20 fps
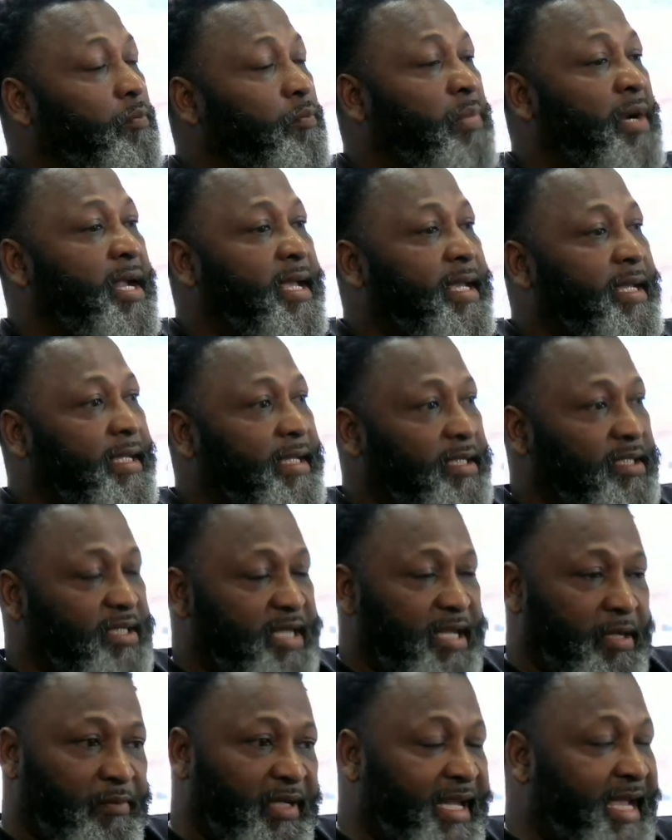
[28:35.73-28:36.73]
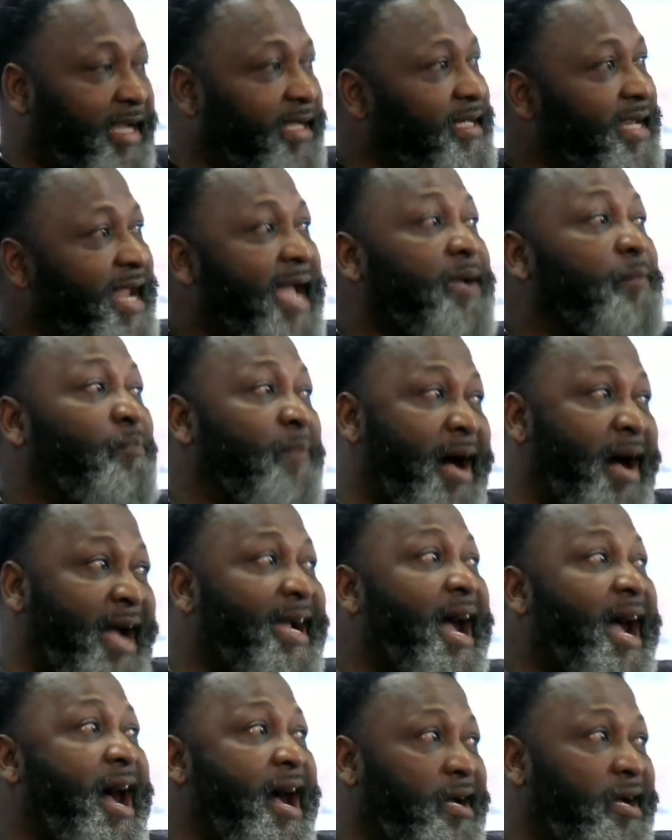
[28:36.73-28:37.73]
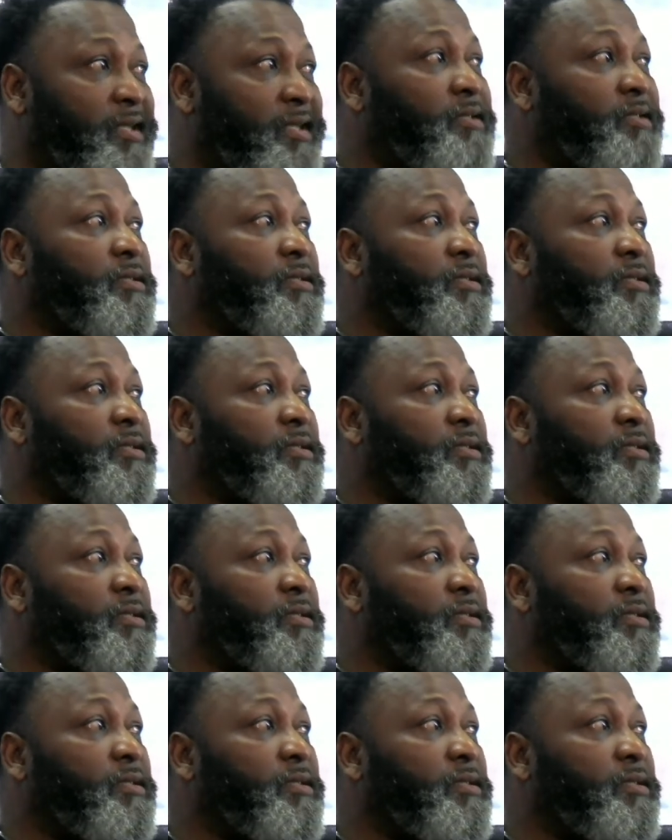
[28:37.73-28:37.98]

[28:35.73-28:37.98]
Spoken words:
But them late night my guys